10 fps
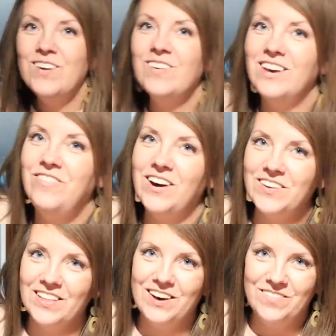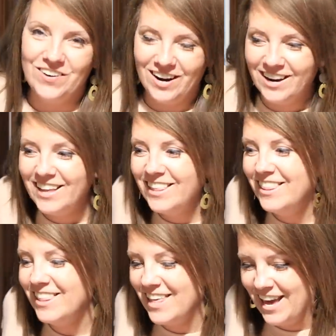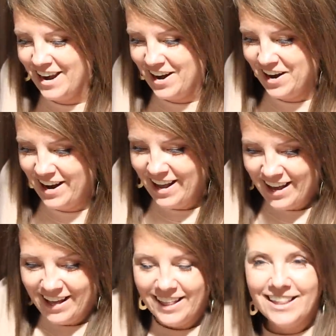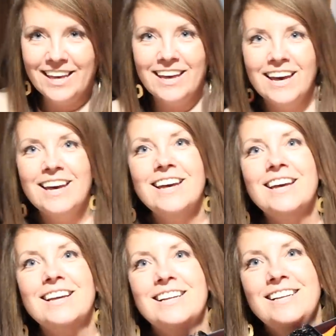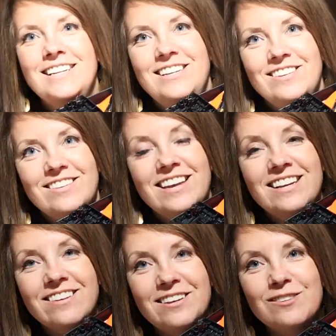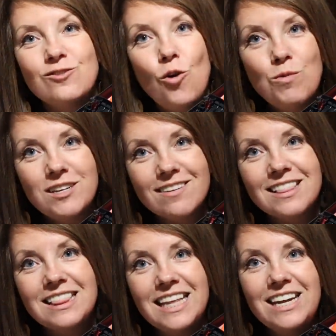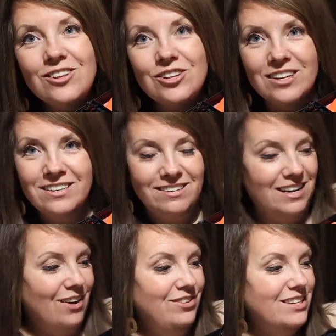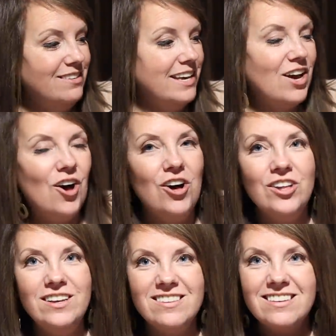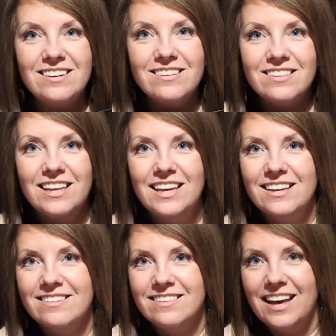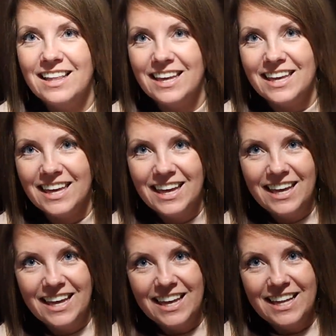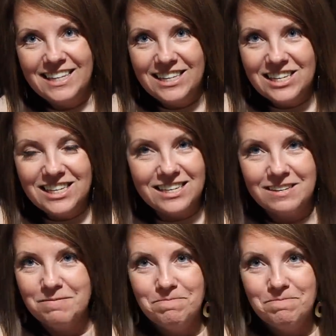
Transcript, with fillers: we found a lot more there. Like, just, it's like so much little stuff. Just like all these little things that like, just,